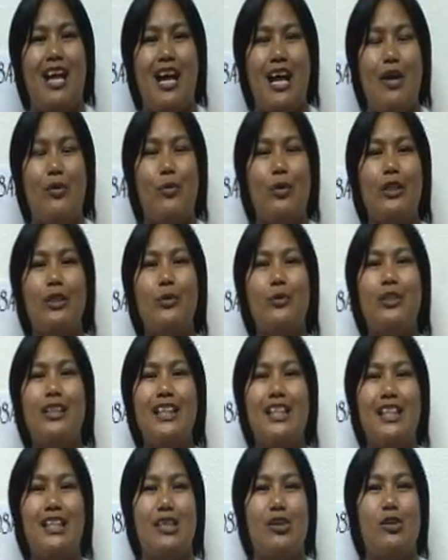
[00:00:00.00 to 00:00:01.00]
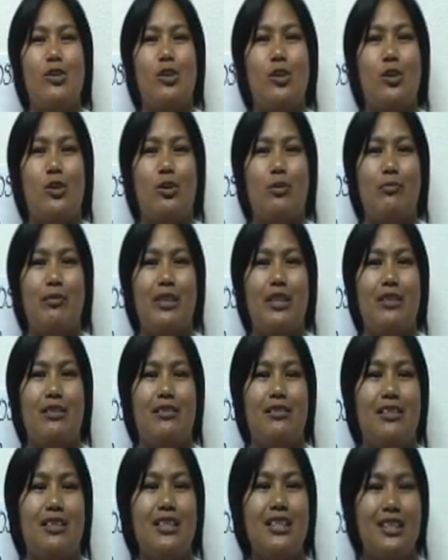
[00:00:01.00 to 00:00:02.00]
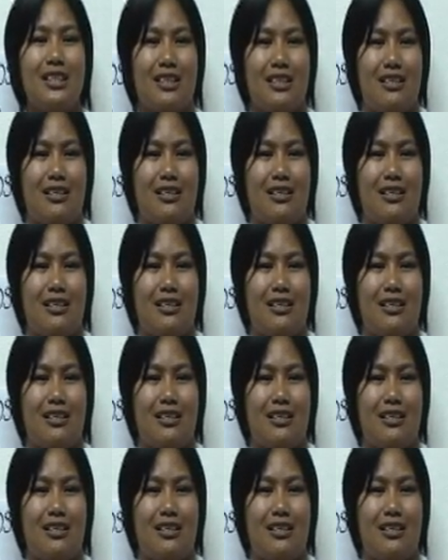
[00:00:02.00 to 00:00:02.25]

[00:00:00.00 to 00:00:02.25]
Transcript: I want to work in Hong Kong because